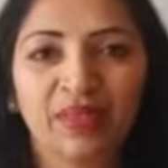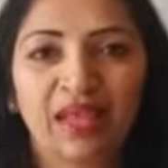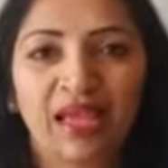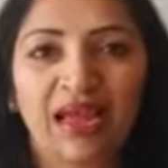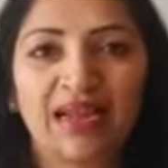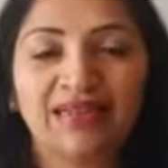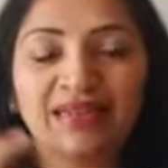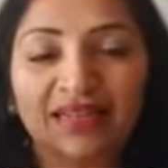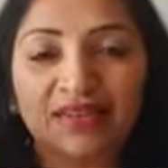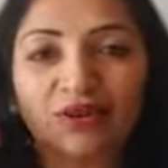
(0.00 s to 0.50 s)

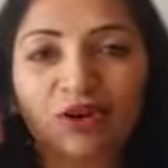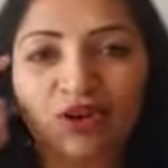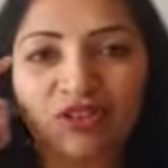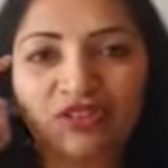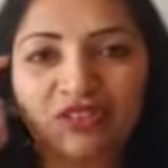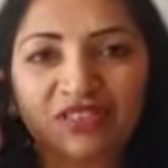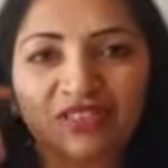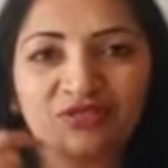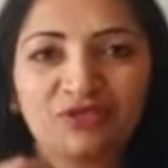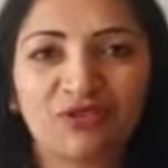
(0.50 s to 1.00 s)
and then
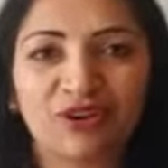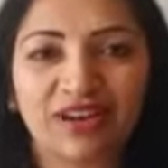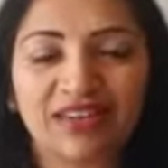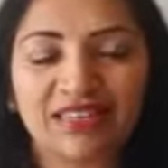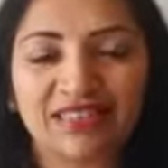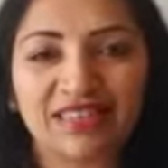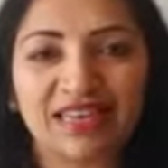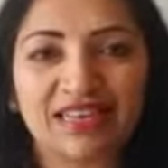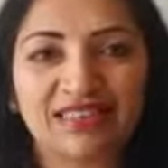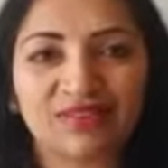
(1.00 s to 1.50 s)

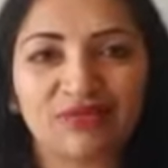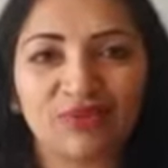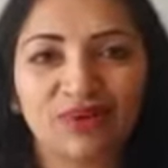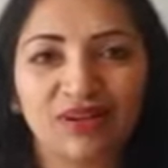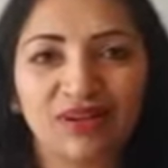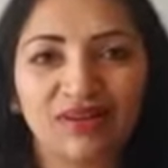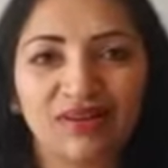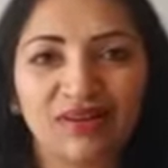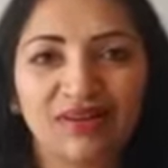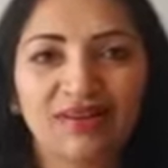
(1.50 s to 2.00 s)
concentrating as
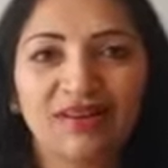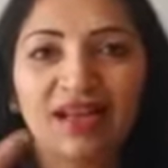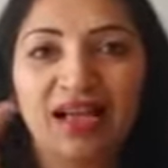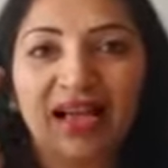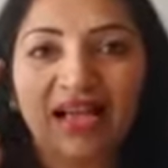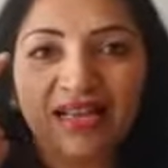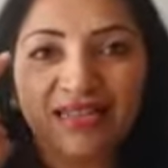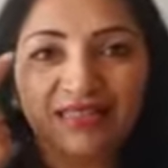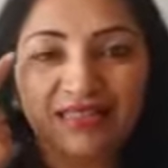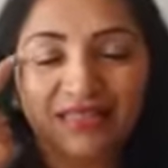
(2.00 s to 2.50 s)
well.
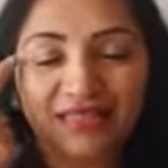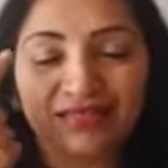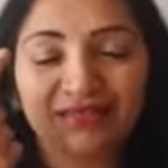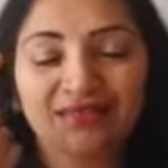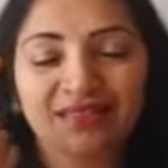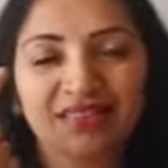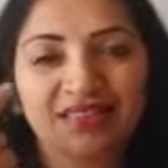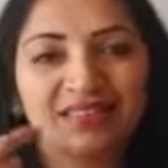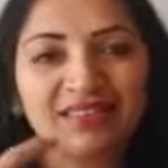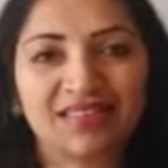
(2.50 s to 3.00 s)
And
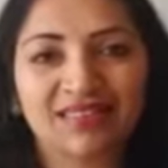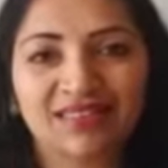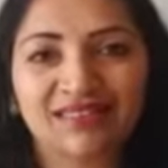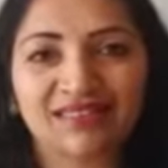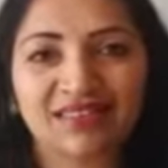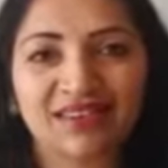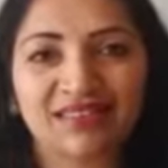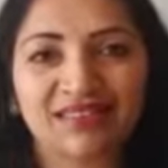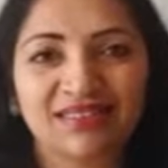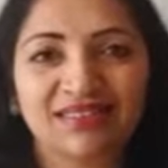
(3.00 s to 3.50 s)
it can
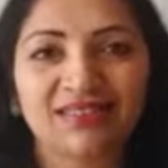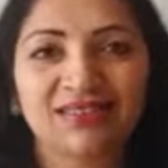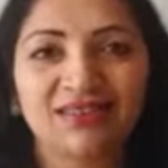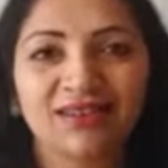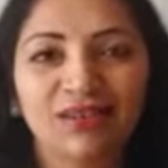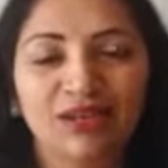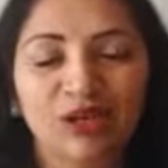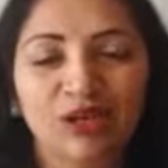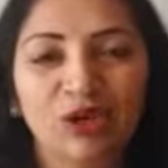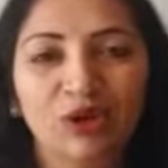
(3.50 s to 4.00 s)
start
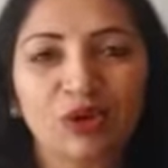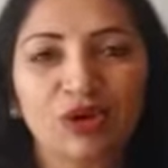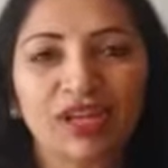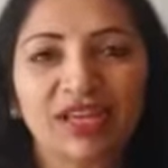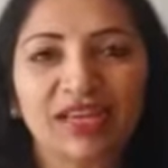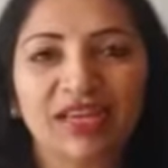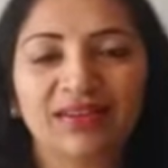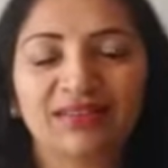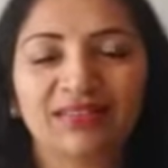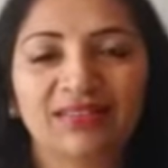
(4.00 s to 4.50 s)

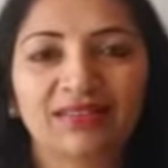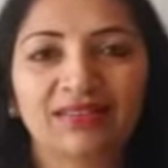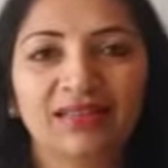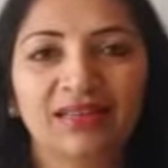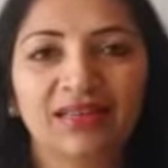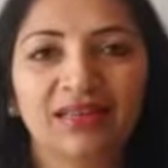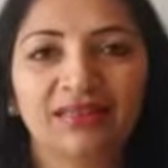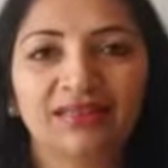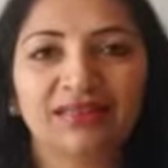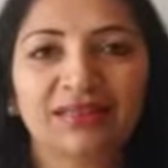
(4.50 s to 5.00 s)
looking at the
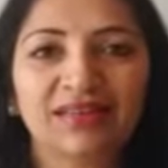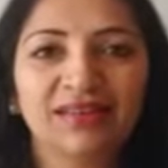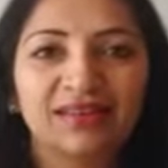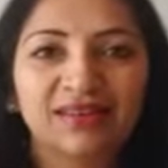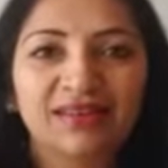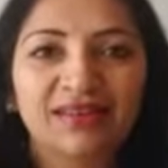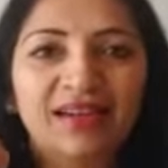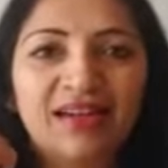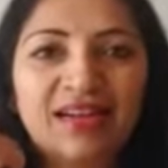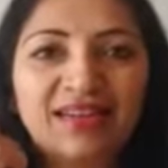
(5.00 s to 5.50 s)
things
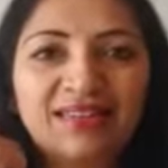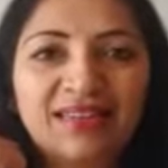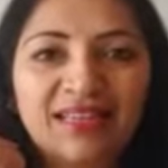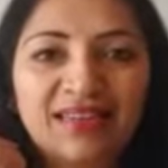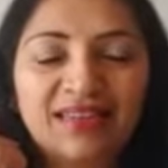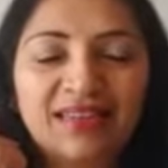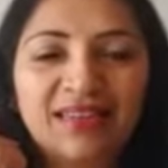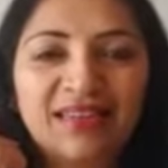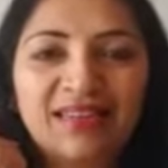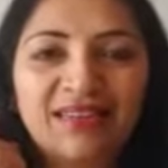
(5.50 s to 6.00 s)
and
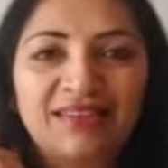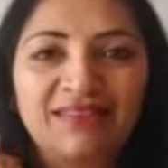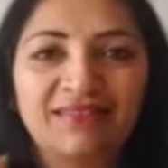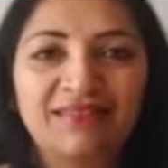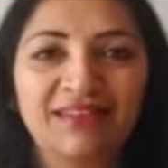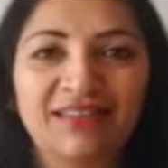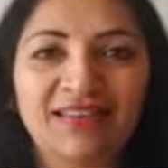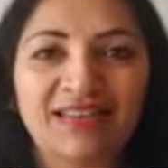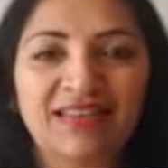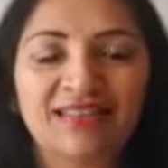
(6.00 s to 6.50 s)
then
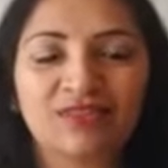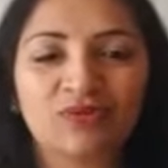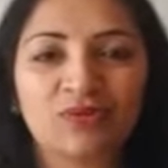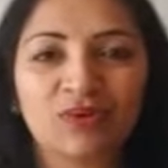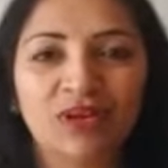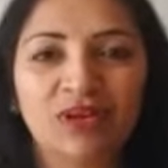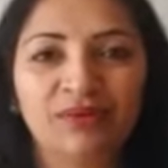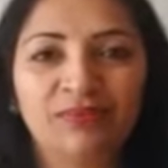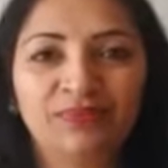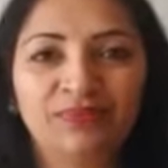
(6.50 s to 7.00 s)
hearing as
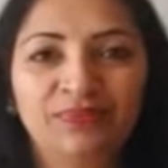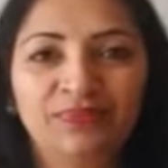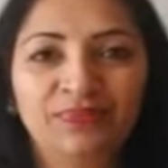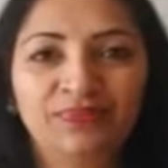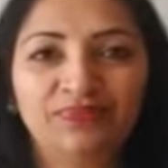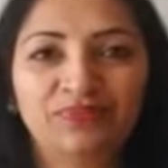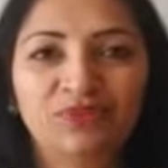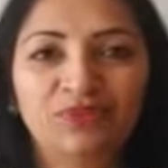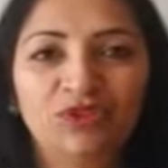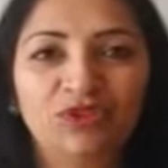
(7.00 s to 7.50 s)
well.
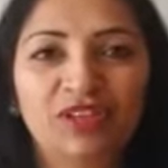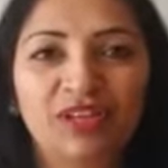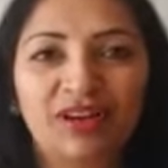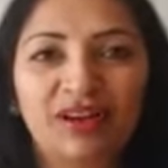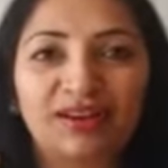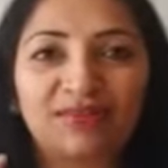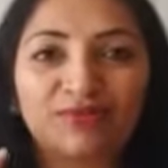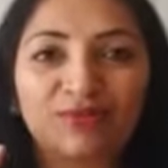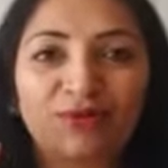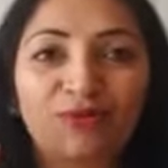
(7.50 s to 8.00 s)
So there
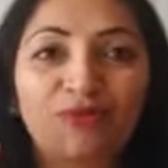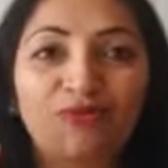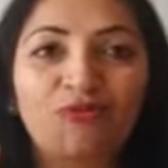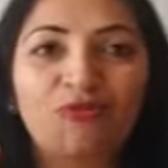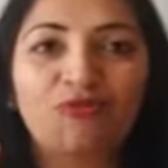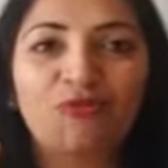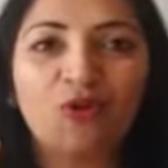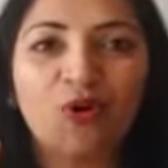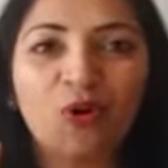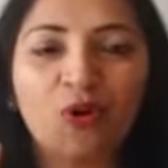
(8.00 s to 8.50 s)
are
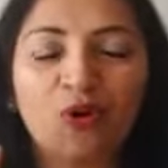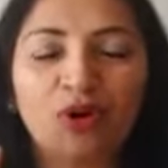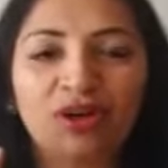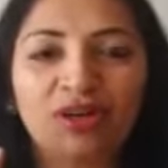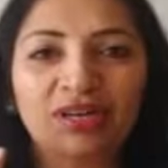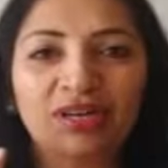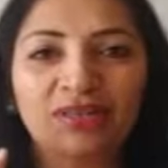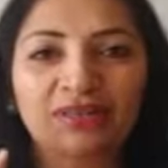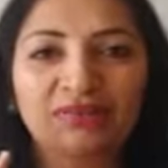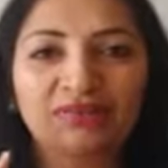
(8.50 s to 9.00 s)
4
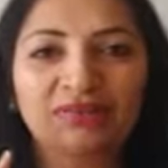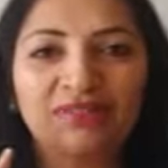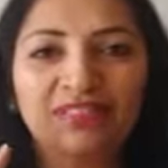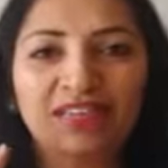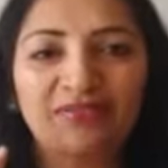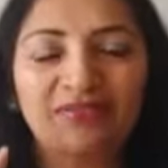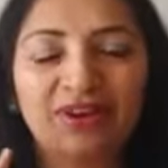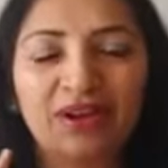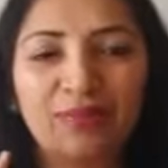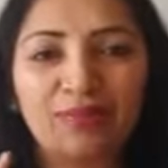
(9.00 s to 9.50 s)

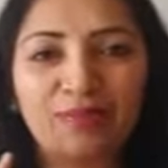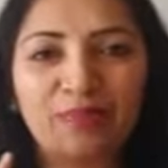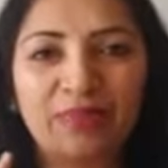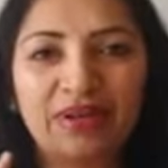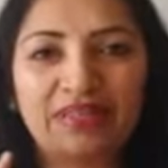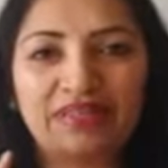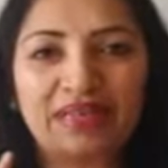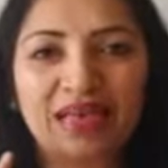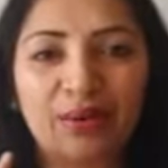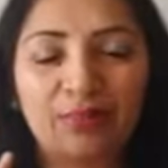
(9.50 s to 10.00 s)

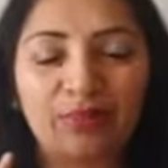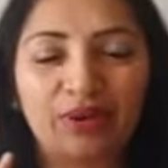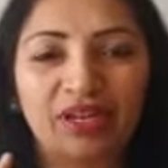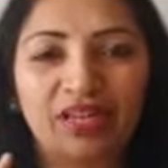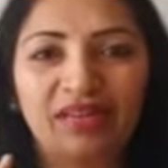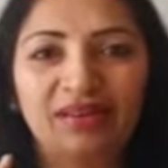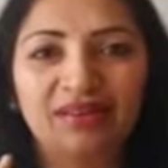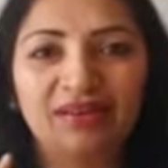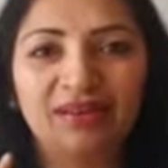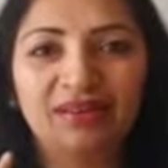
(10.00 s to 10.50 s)
developments
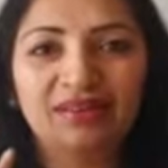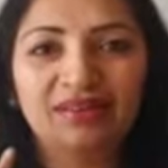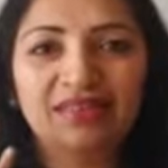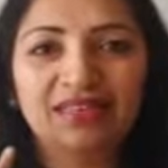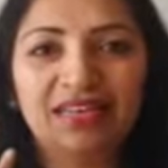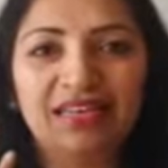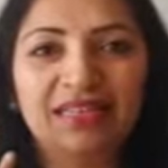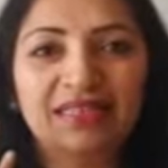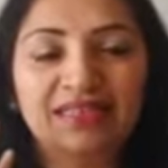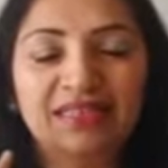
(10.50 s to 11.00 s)
happening
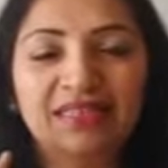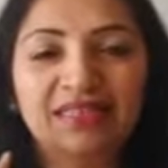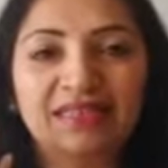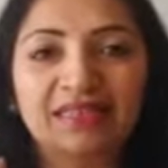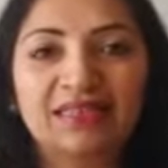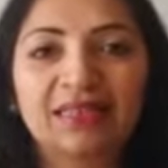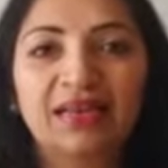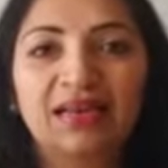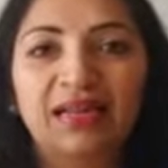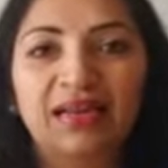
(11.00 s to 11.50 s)
in
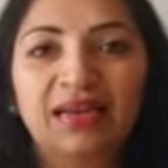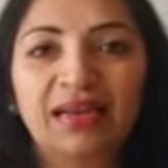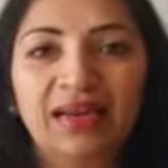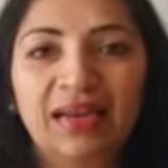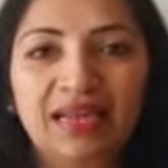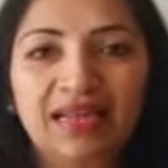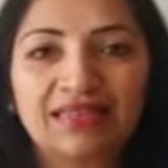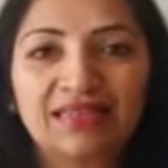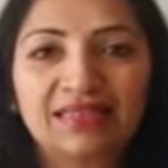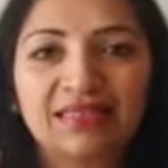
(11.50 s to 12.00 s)
this
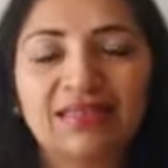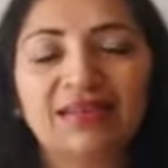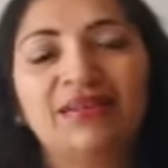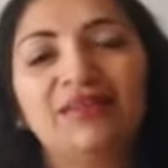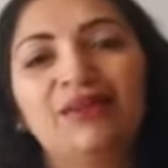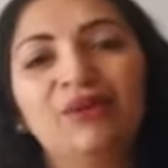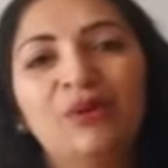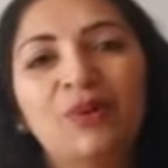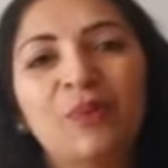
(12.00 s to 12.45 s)
little